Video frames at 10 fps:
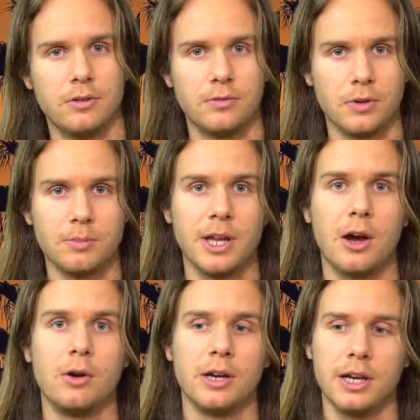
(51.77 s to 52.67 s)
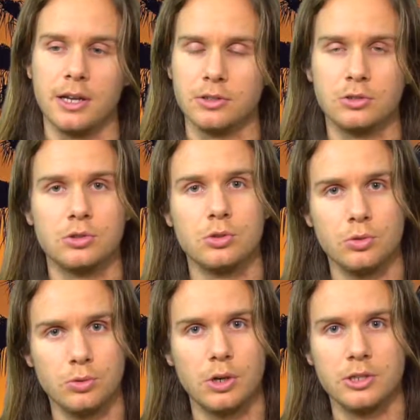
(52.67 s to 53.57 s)
from now and
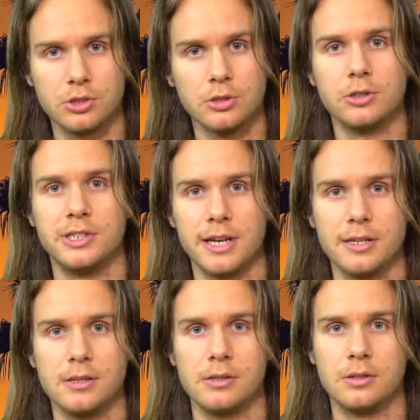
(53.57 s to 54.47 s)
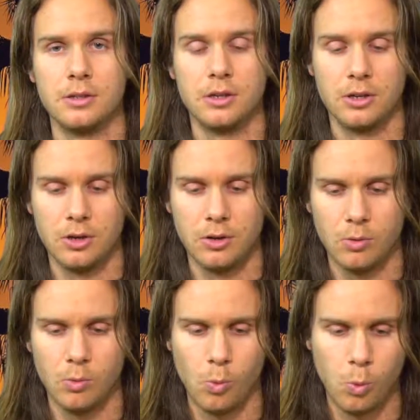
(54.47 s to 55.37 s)
until you're dead
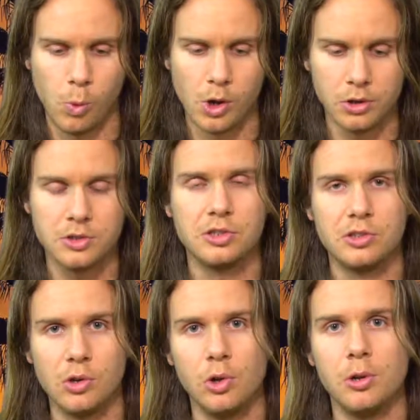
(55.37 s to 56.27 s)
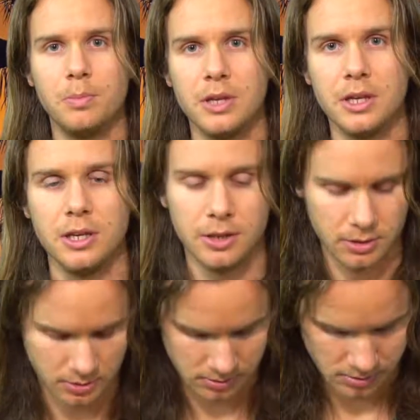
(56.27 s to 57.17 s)
will still be
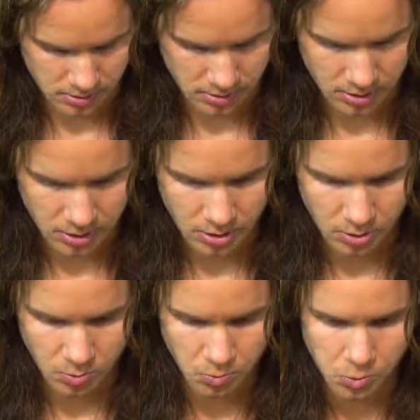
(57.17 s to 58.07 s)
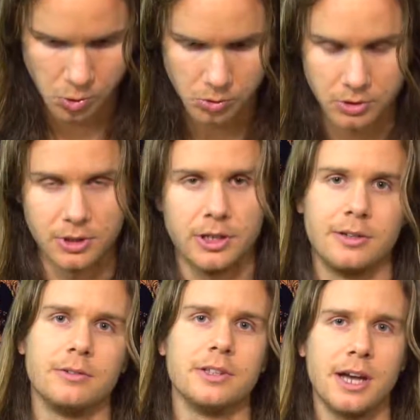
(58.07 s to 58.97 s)

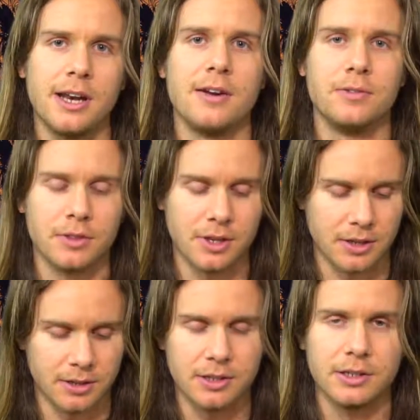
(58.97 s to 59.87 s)
not everything.